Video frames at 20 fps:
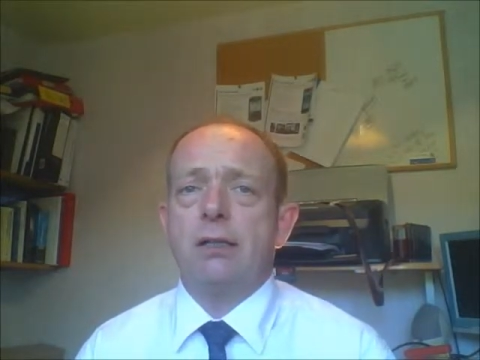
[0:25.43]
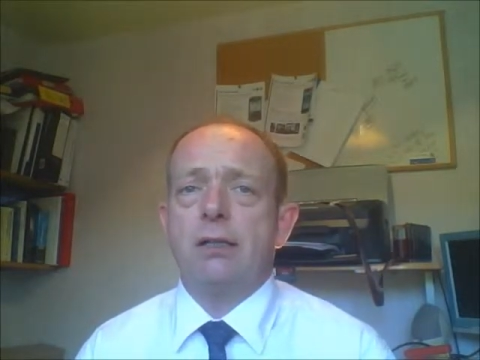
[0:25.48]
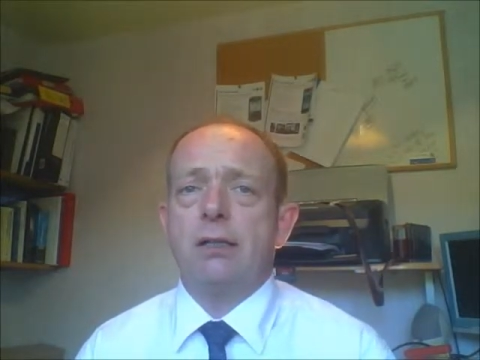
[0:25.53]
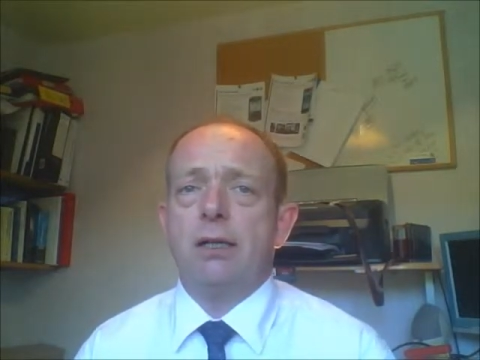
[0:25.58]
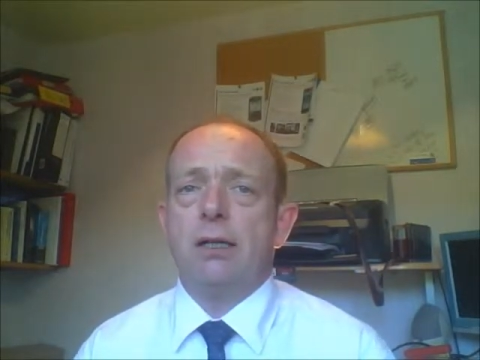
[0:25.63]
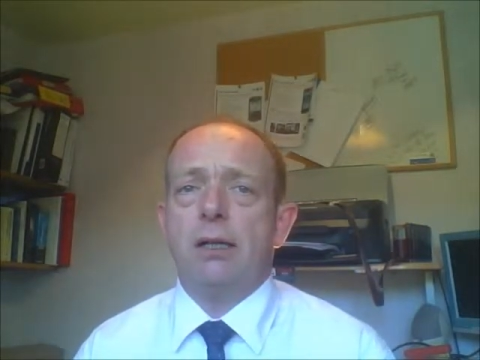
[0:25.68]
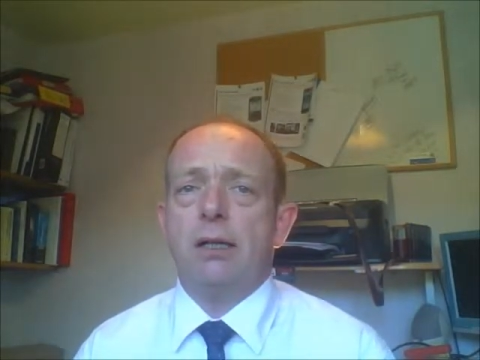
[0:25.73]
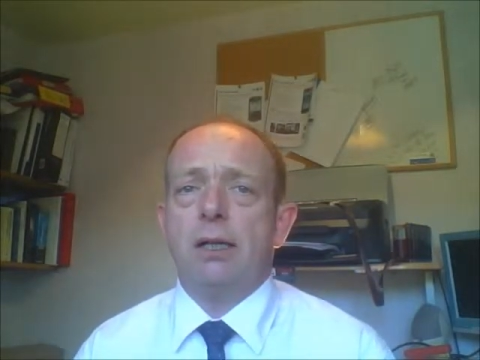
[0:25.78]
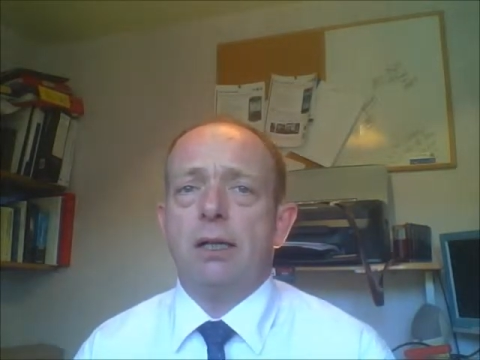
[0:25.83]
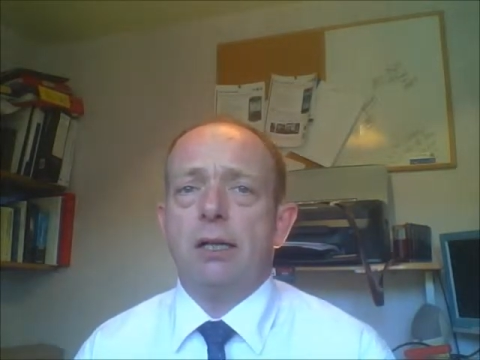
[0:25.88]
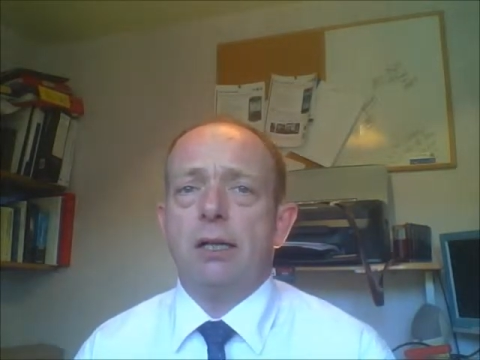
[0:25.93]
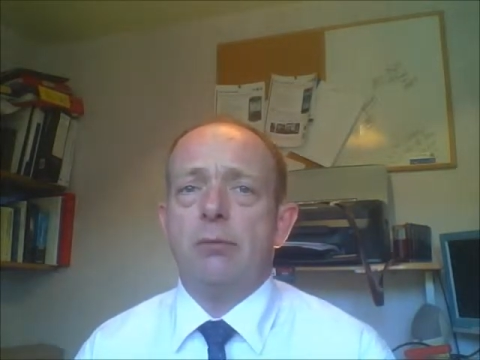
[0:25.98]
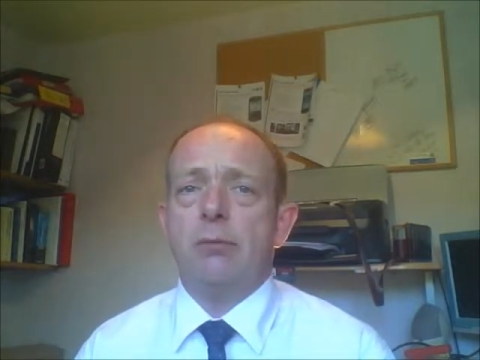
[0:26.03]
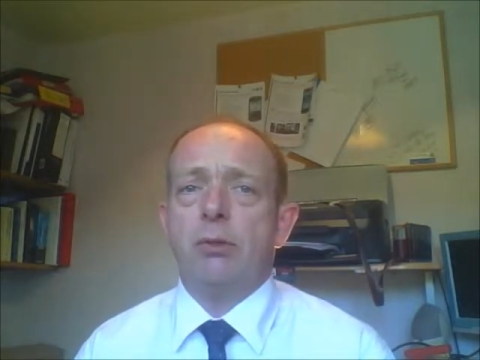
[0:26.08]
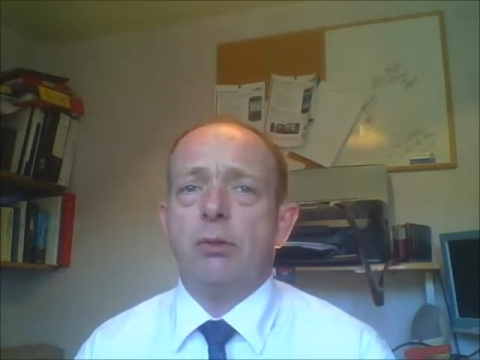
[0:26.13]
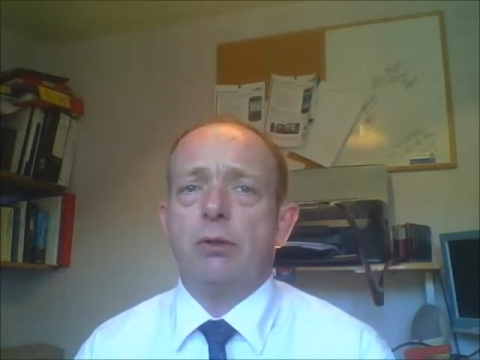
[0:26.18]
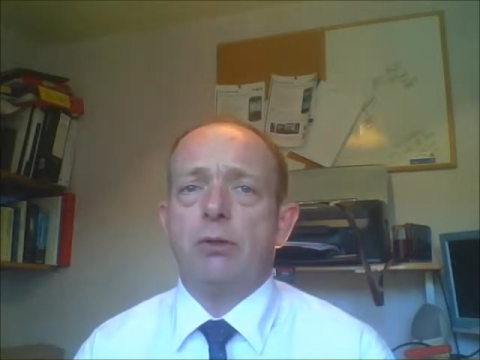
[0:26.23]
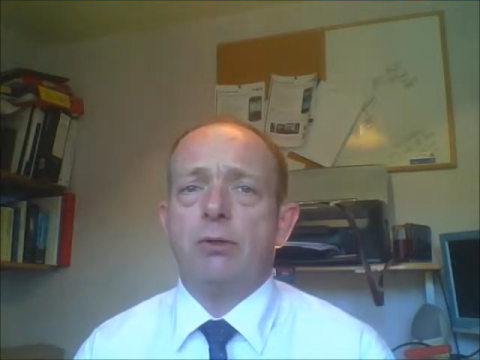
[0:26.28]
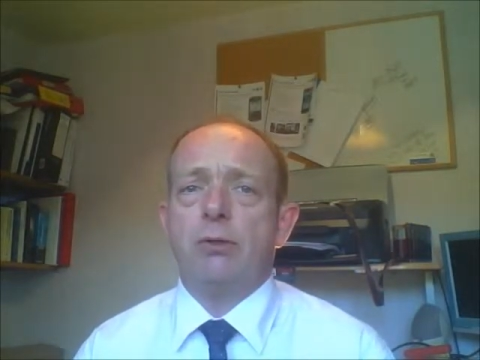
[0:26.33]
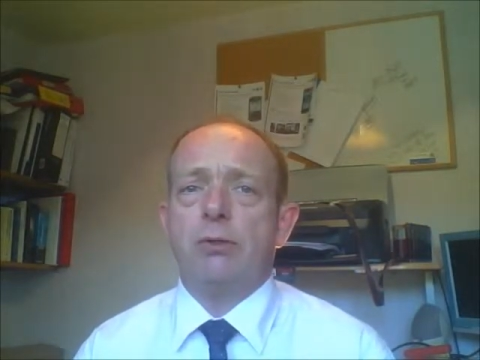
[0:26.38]
Uh,
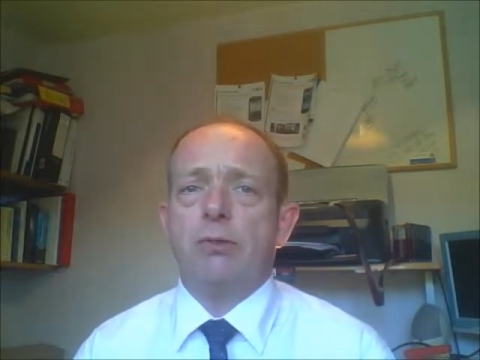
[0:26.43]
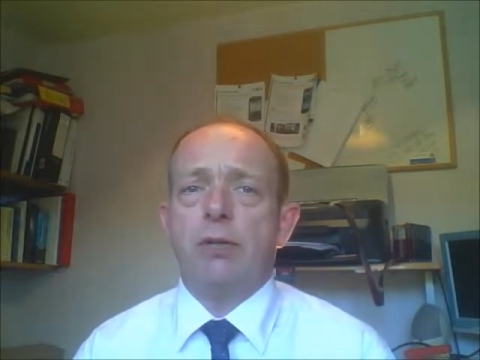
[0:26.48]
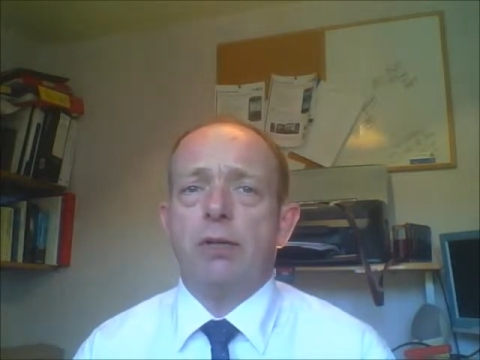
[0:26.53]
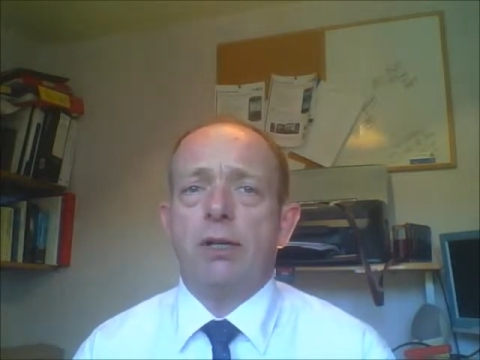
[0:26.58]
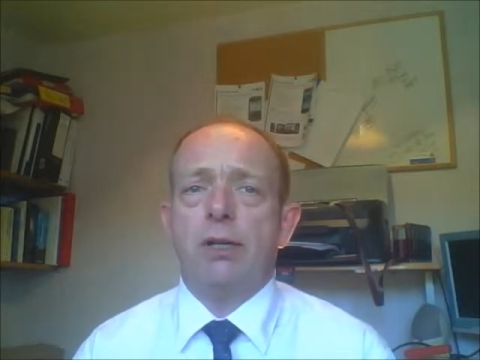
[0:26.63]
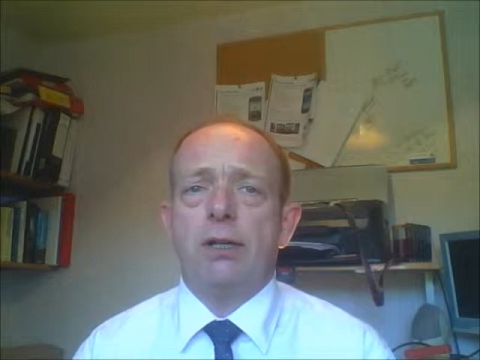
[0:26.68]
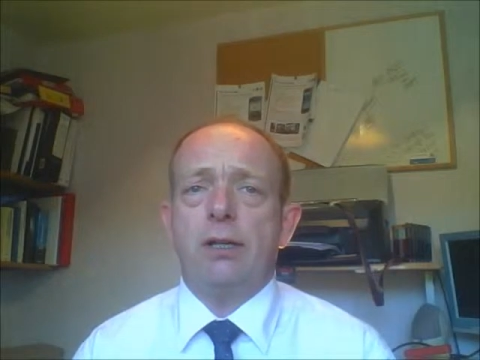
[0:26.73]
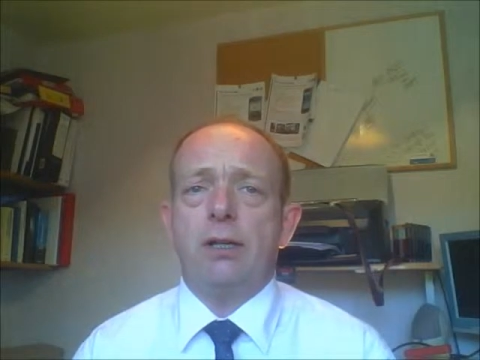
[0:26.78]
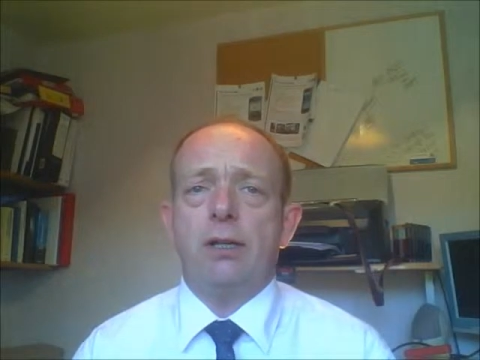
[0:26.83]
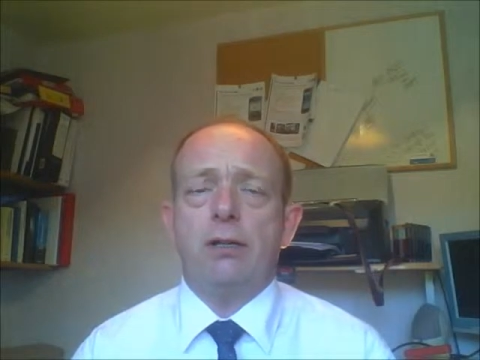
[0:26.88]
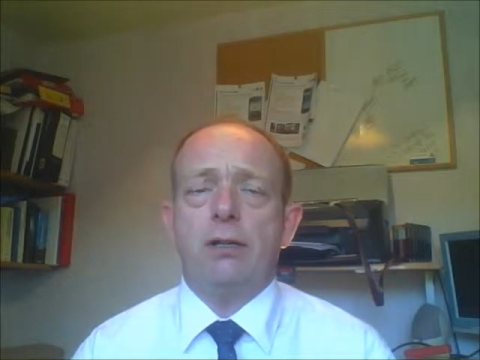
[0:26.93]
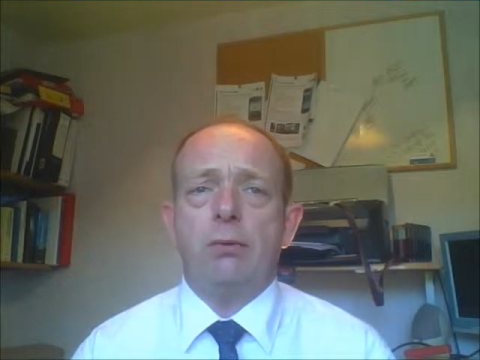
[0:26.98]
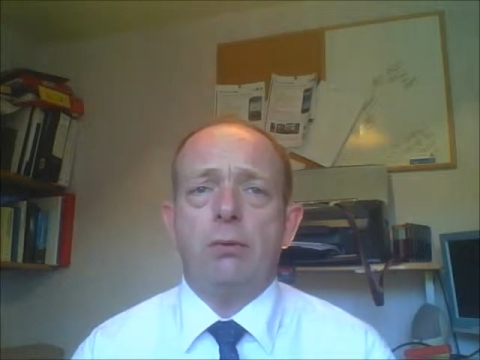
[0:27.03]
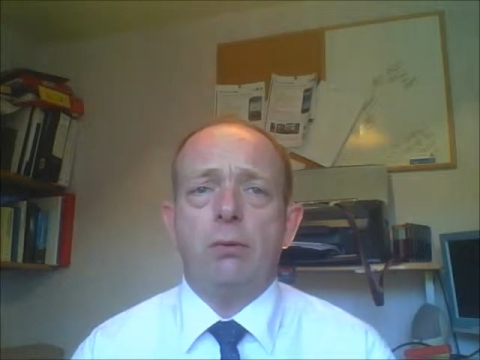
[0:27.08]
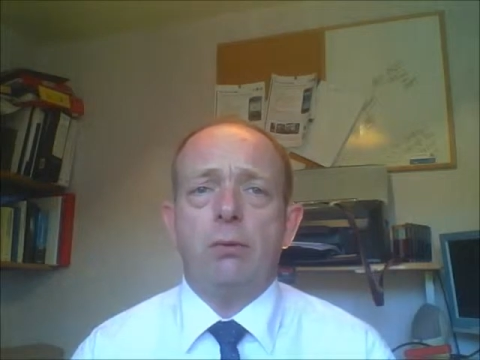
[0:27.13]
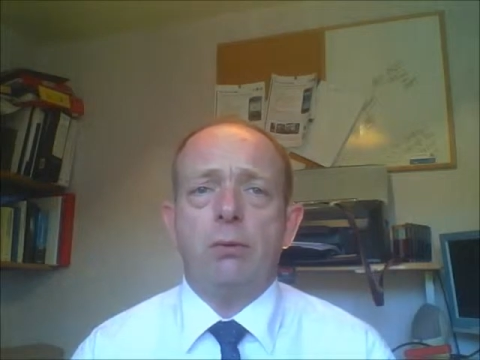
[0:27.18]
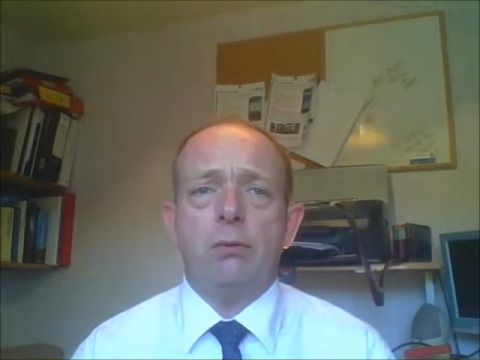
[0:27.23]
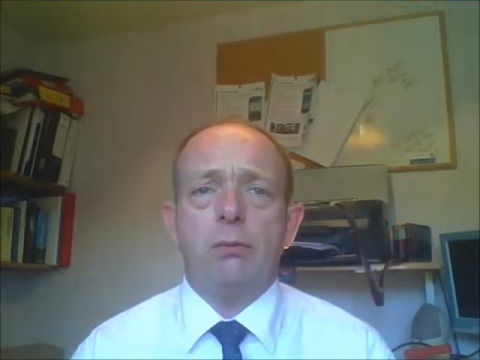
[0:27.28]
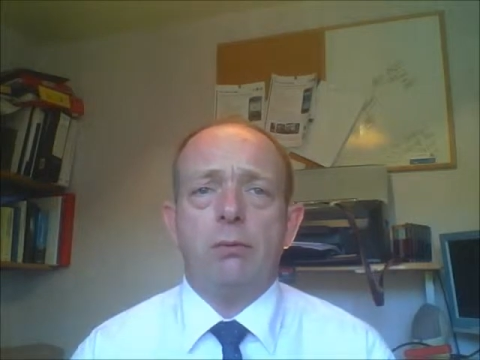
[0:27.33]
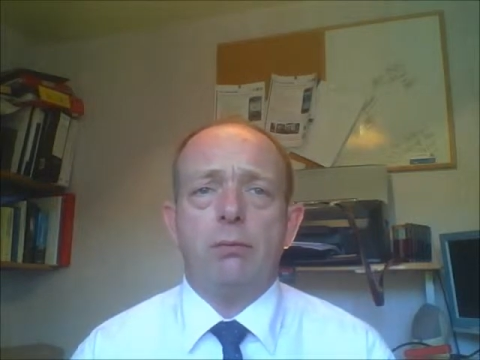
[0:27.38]
but uh,
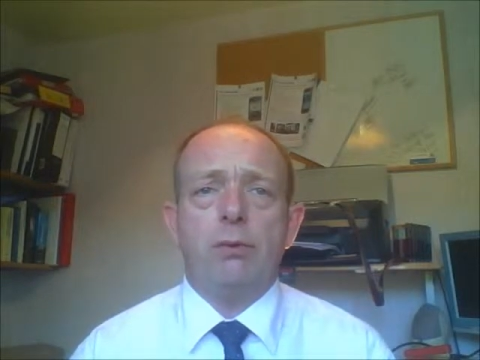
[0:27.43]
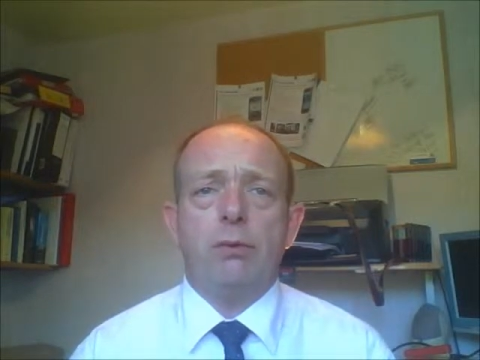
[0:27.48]
the,